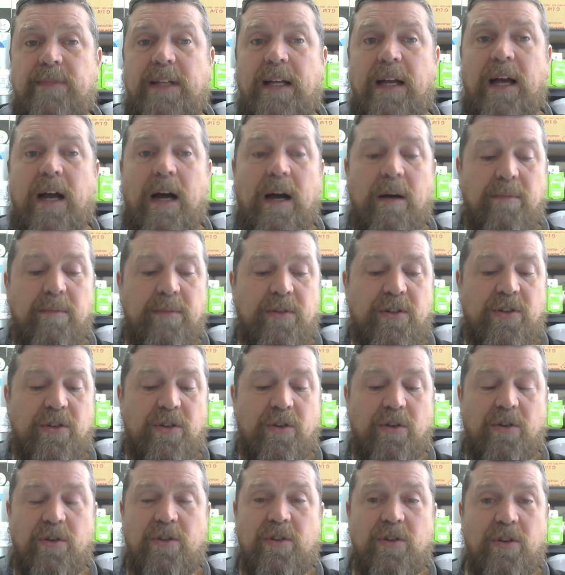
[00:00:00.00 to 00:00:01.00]

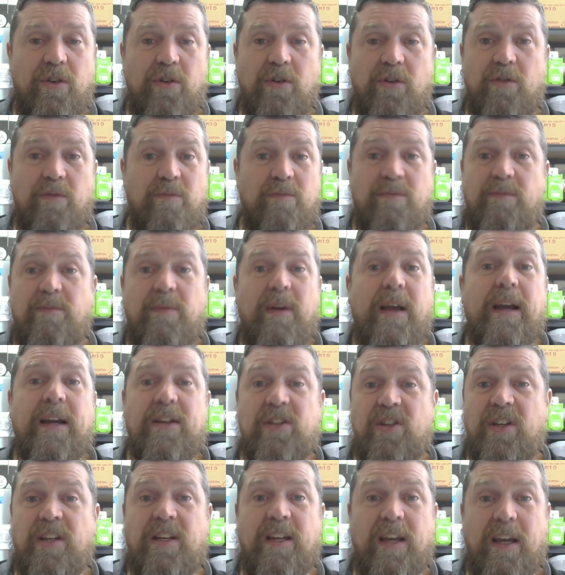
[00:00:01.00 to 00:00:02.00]
to
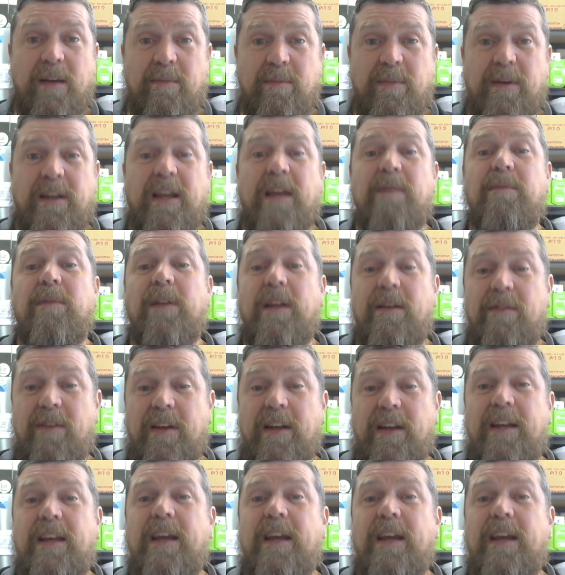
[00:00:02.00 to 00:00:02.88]
actually keep living,